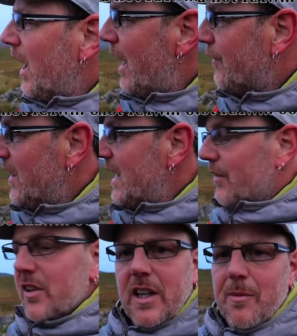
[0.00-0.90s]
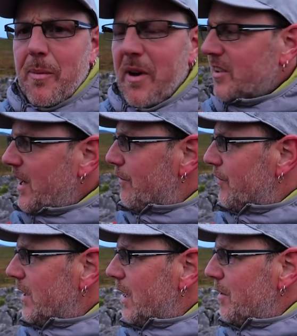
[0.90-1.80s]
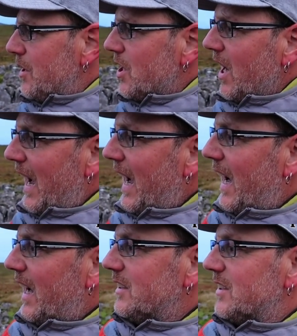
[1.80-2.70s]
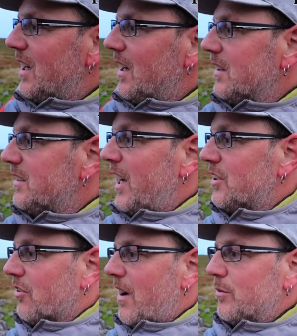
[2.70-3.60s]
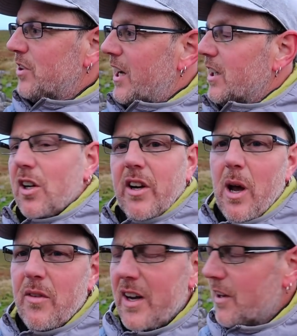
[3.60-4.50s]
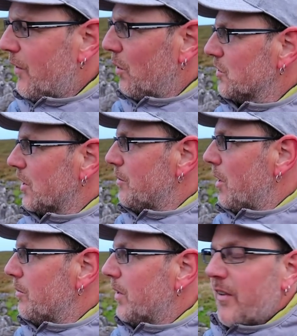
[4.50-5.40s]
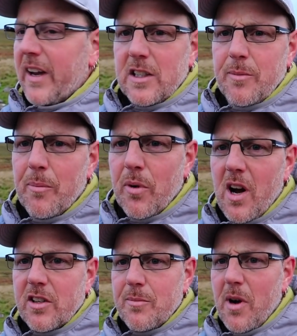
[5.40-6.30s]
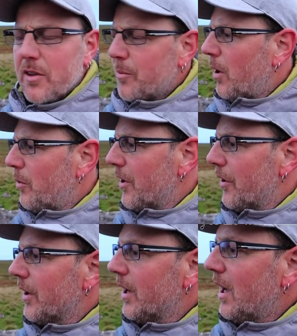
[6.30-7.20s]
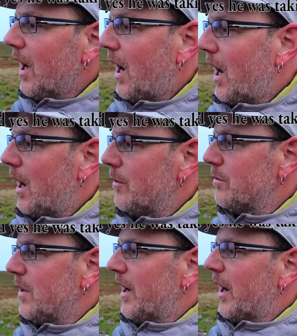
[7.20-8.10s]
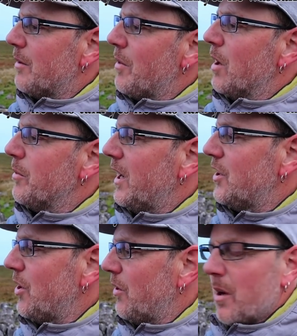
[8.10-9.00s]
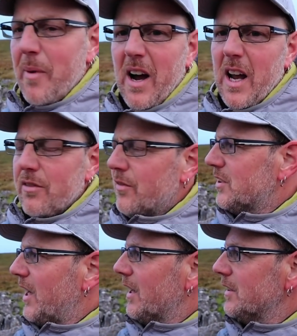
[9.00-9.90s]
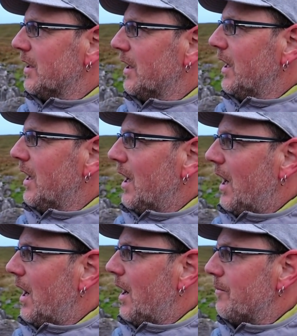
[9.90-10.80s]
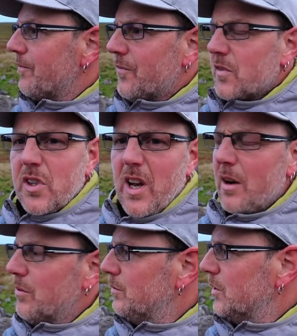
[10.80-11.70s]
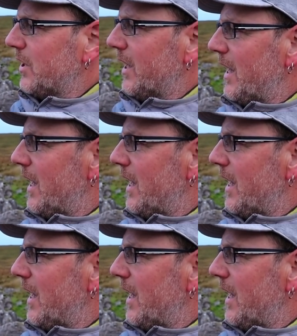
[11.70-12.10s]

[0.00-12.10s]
f11 to give me a bit of depth in the image, and the histogram's saying it's okay without any filters at the moment, but if it gets a bit brighter I might have to pop one on. And at the moment it's shooting at about 1/8 of a second, so yeah, we'll take